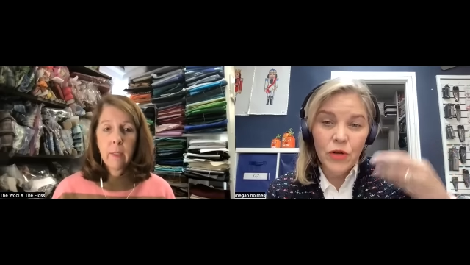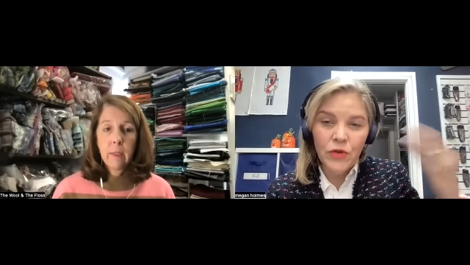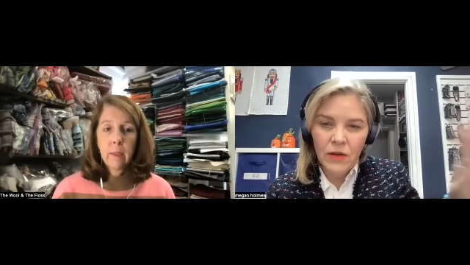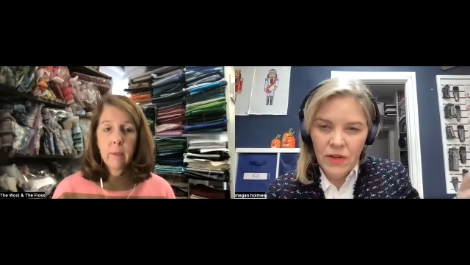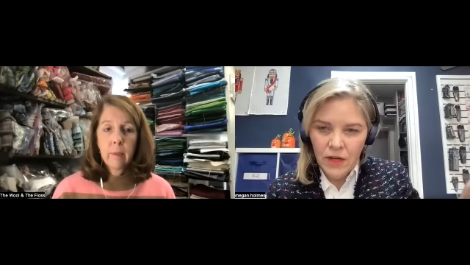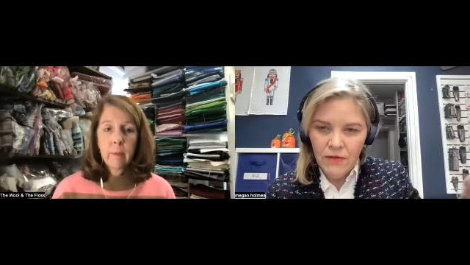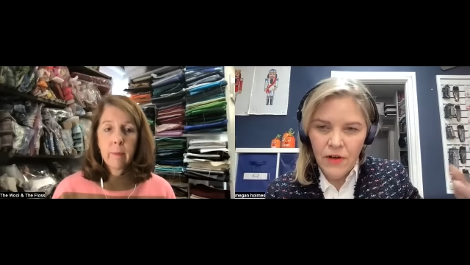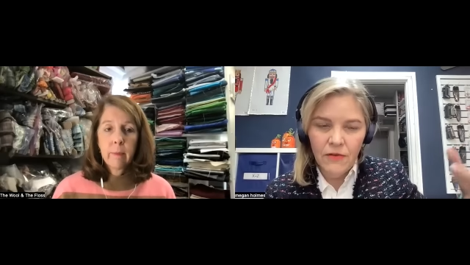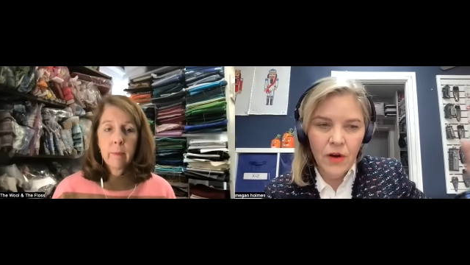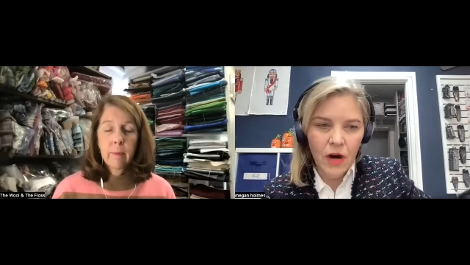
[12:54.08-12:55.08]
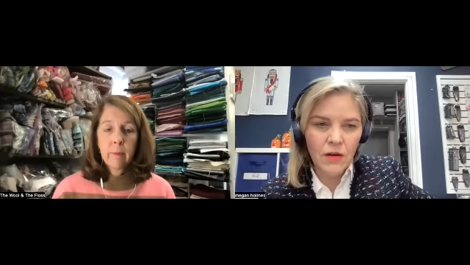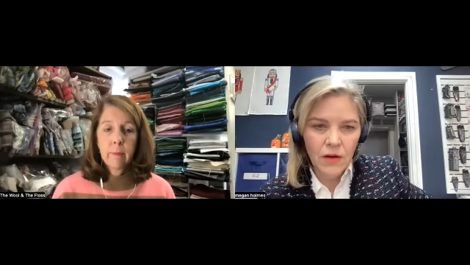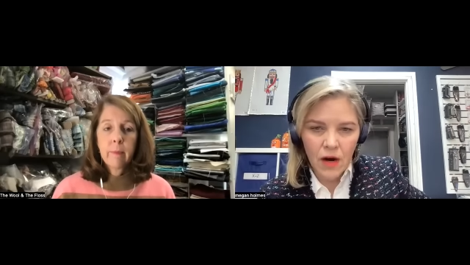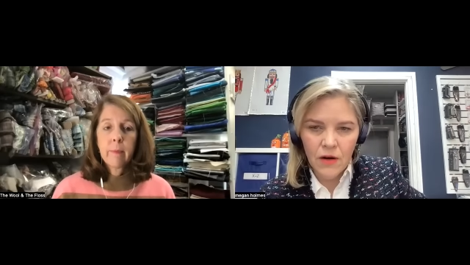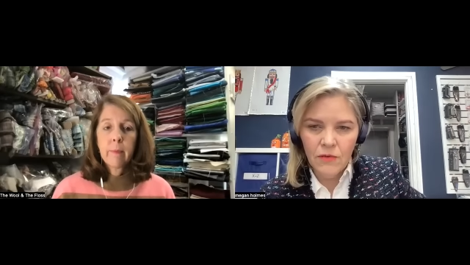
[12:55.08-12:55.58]
Speaker 1: or derivative of our
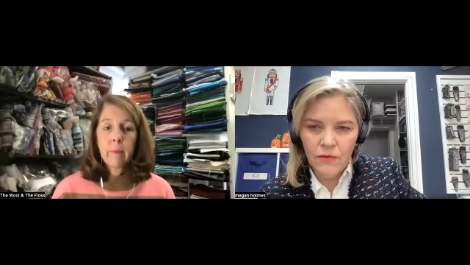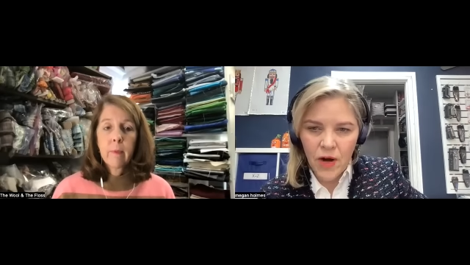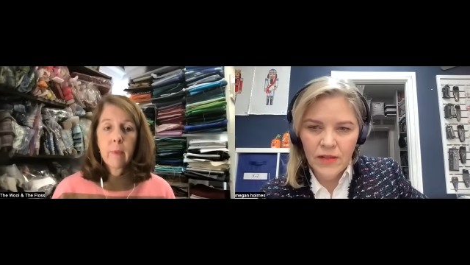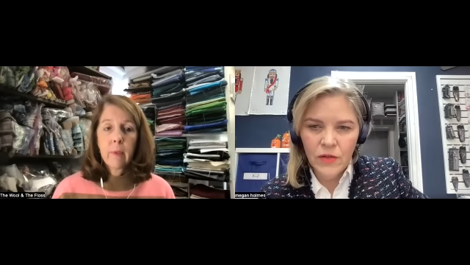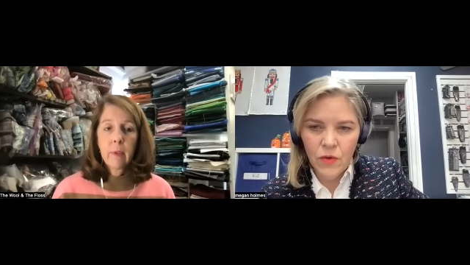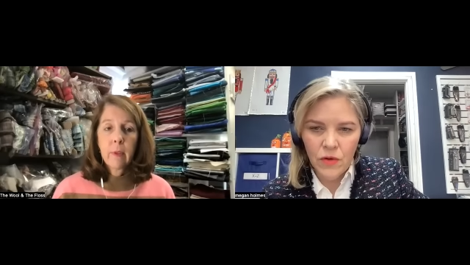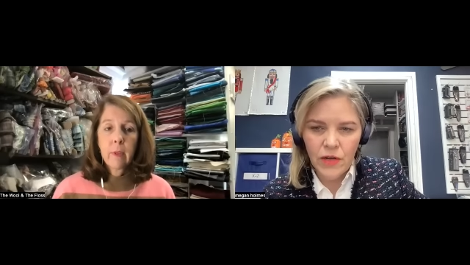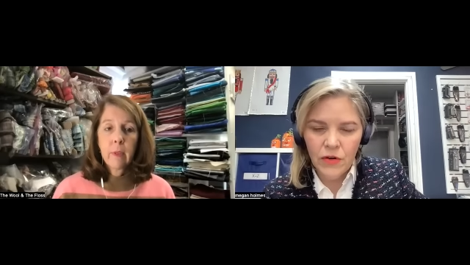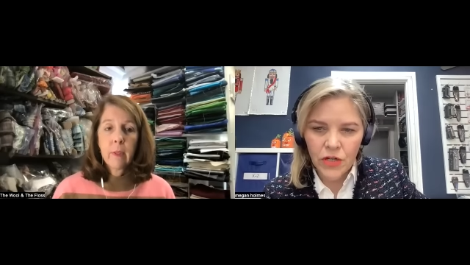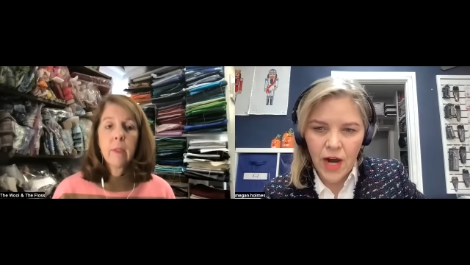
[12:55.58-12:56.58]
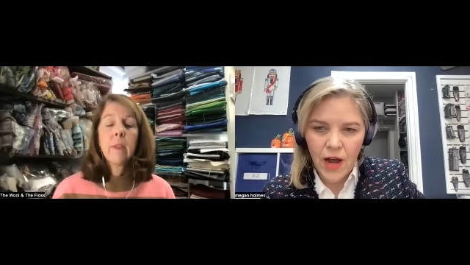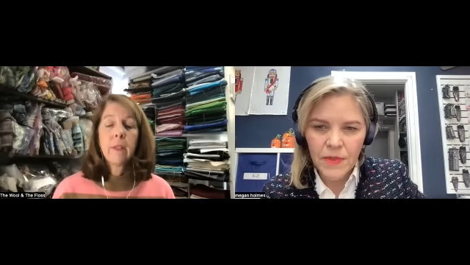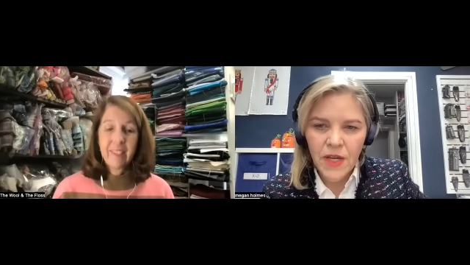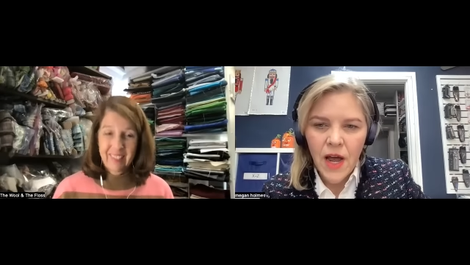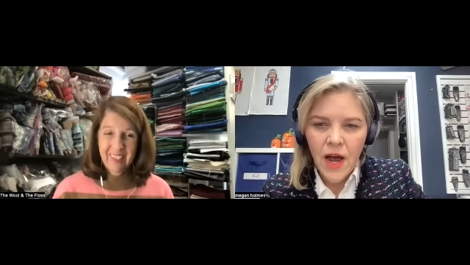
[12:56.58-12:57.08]
our friends who own other
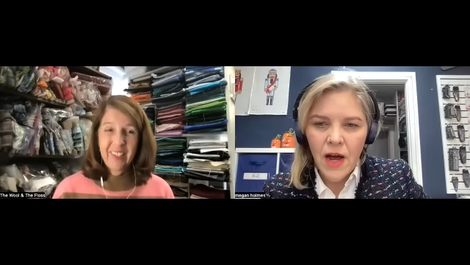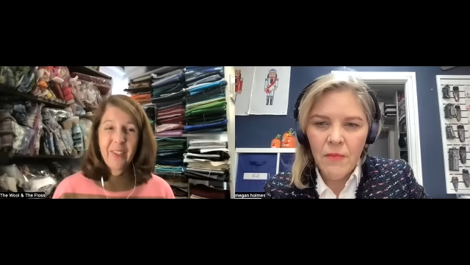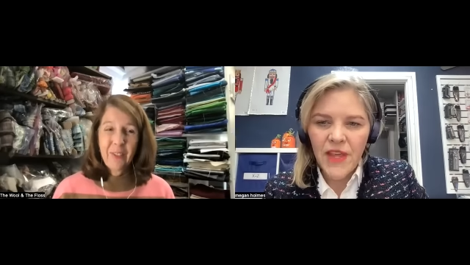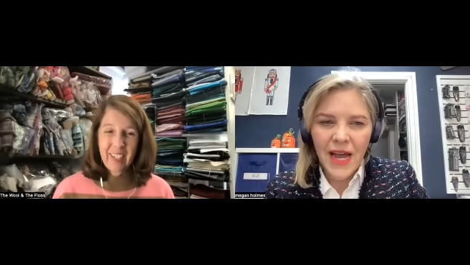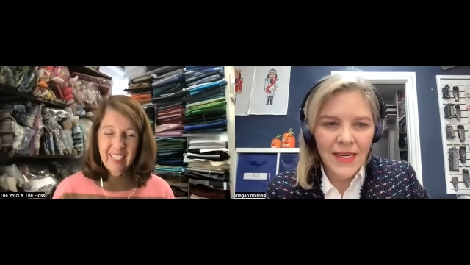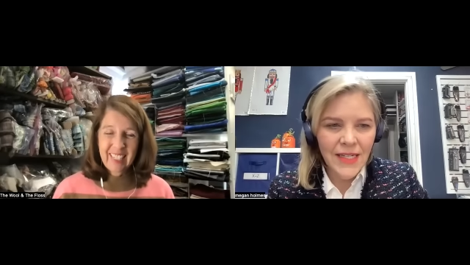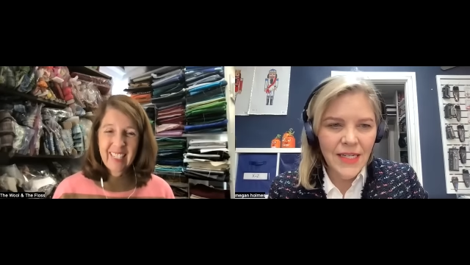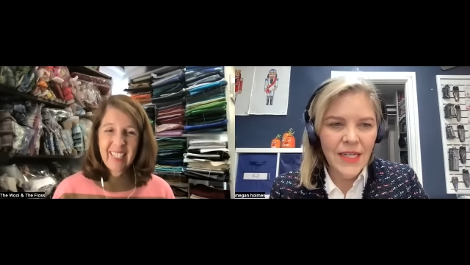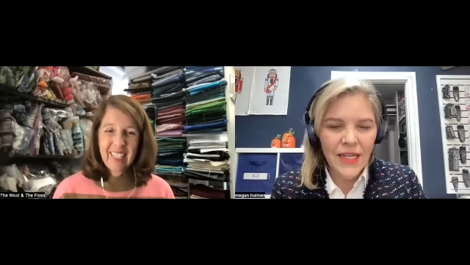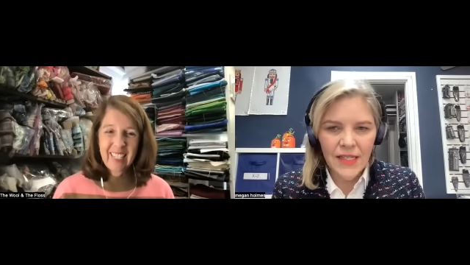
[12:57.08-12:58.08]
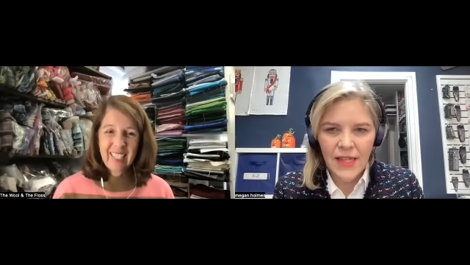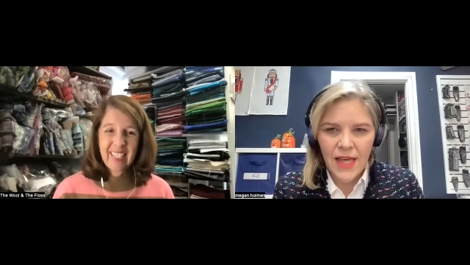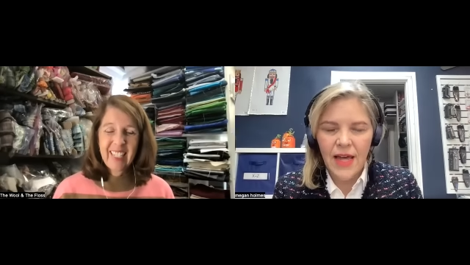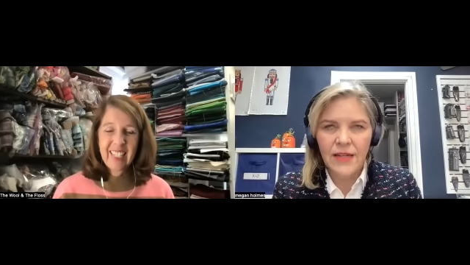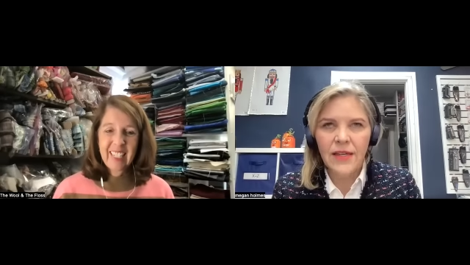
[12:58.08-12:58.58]
shops. Um, the idea is
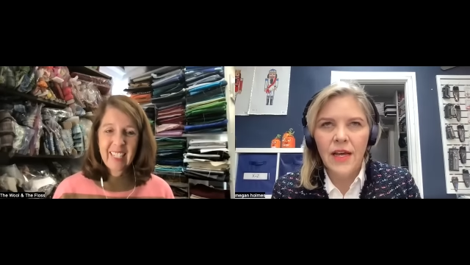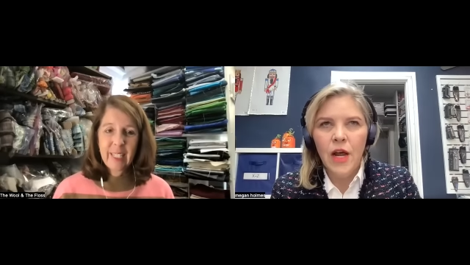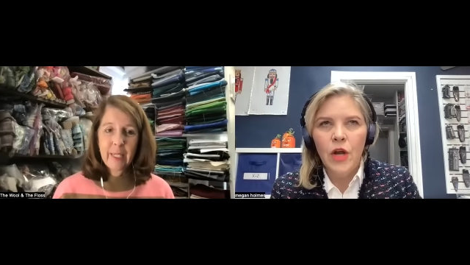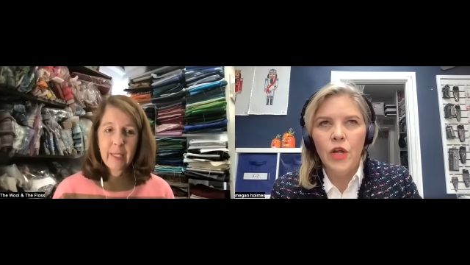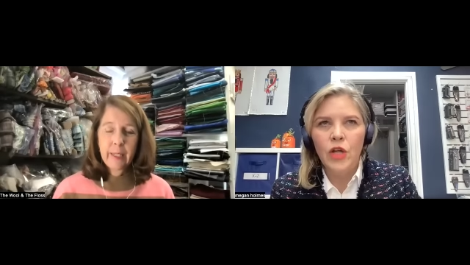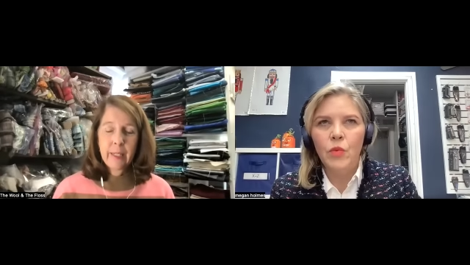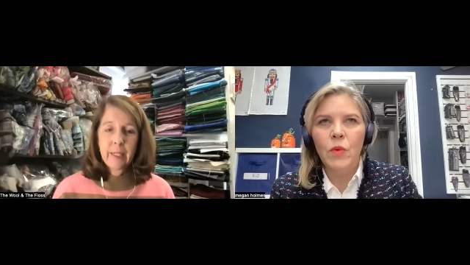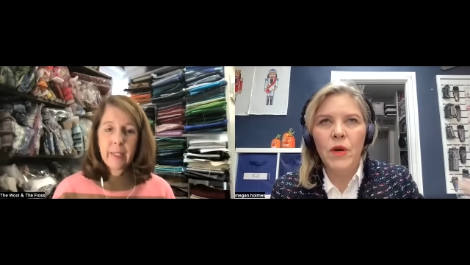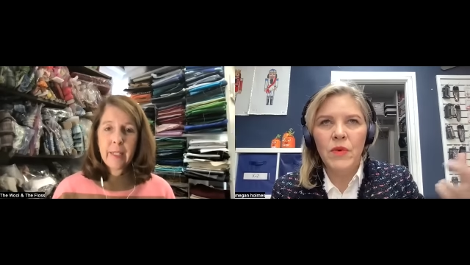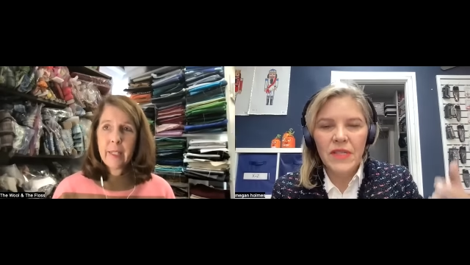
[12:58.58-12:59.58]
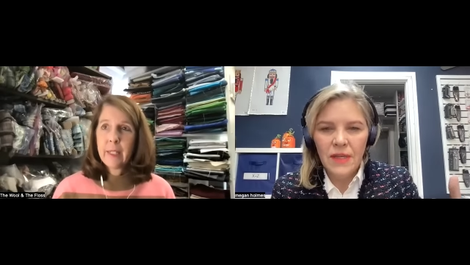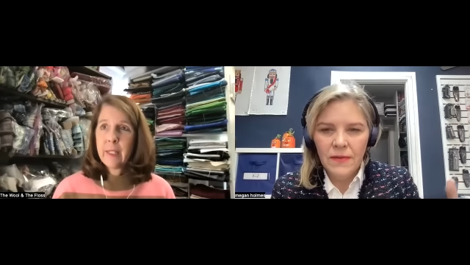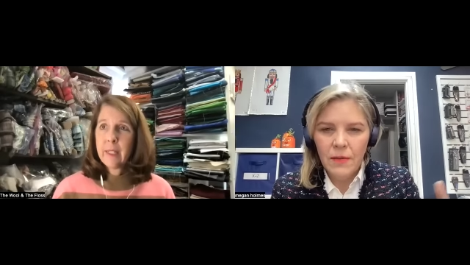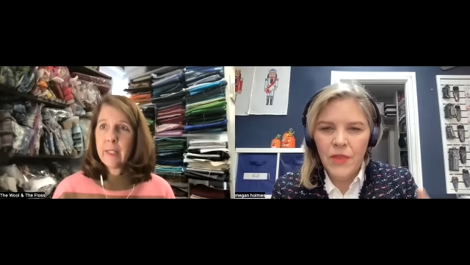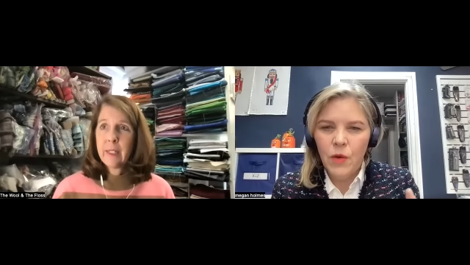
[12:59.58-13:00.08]
that when we
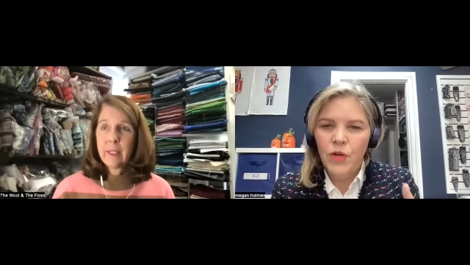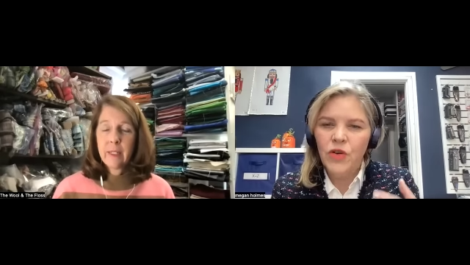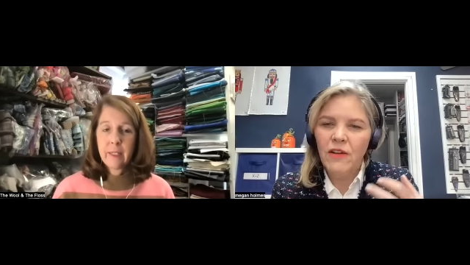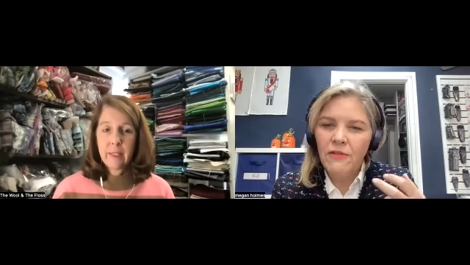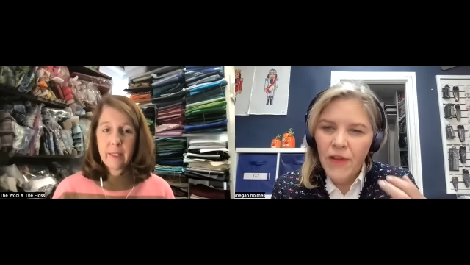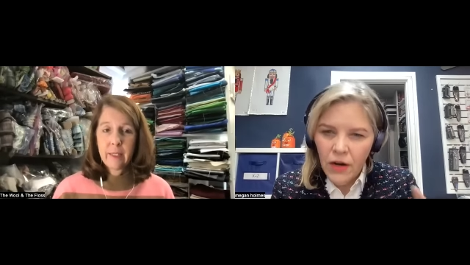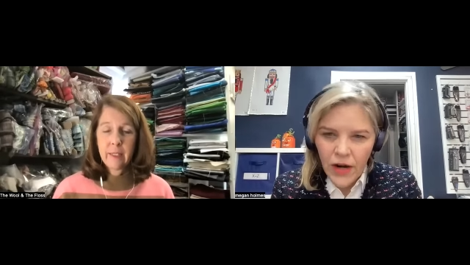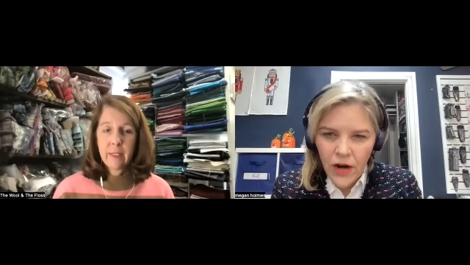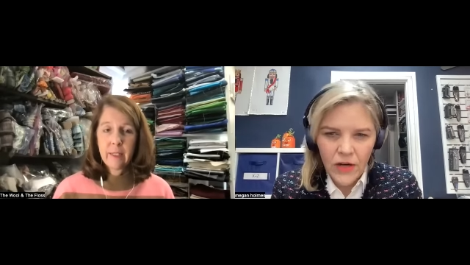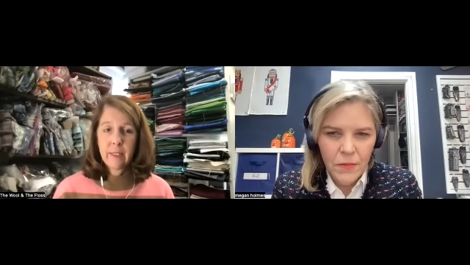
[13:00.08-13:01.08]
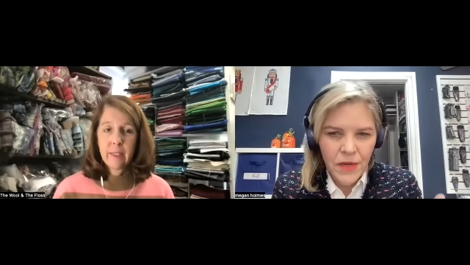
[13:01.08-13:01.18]
receive something, we try very hard